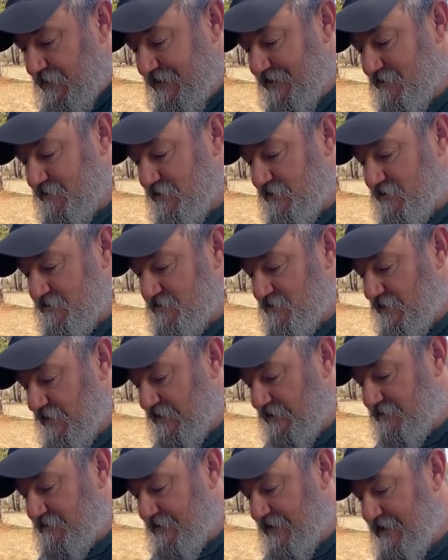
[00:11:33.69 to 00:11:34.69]
It does
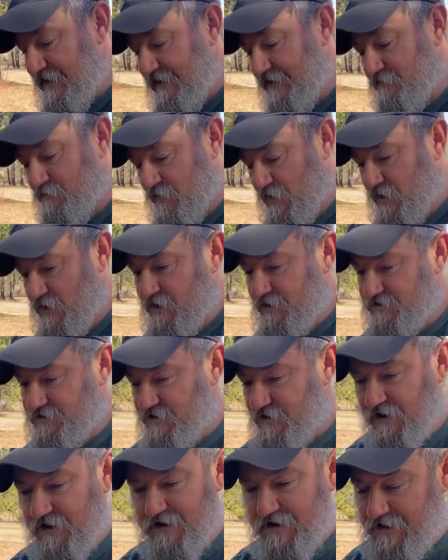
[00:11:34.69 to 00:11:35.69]
not take much,
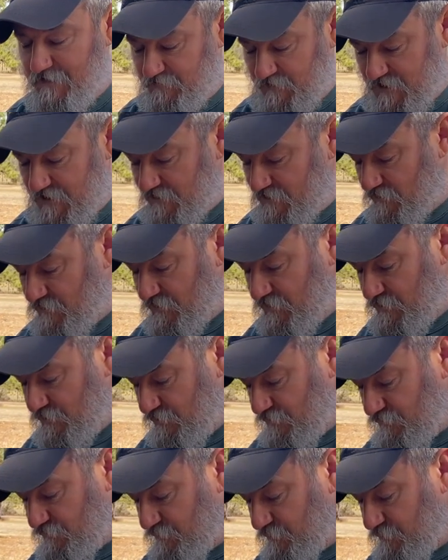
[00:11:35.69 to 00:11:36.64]
and I'm not going to use